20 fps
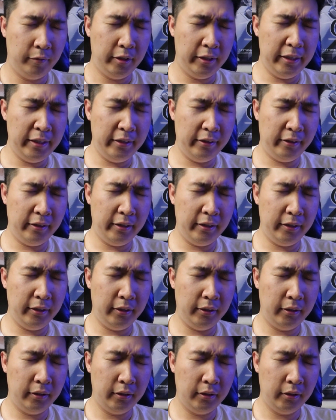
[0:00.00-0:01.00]

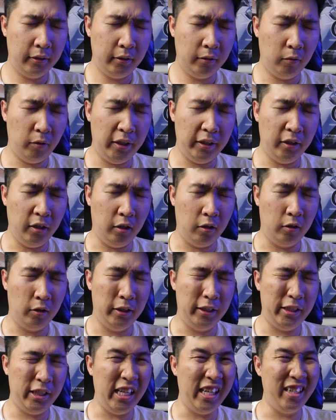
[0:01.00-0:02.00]
Easy. Wait, no,
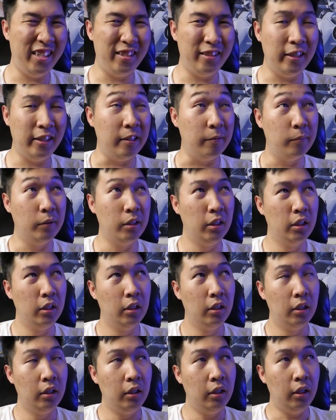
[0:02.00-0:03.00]
he changed his name.
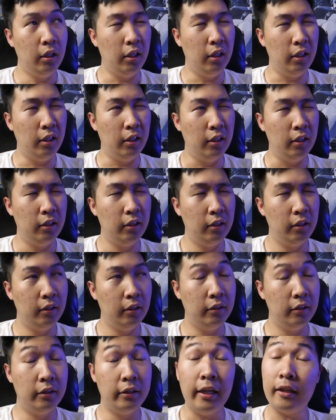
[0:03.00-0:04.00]

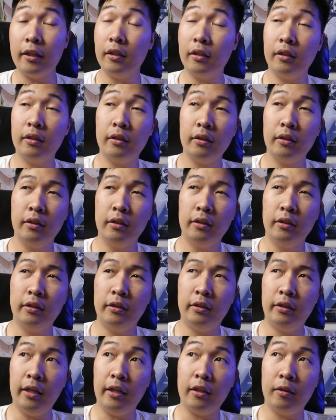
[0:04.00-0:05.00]
Tech
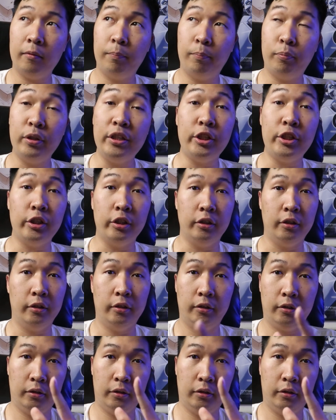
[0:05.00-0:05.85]
Preacher.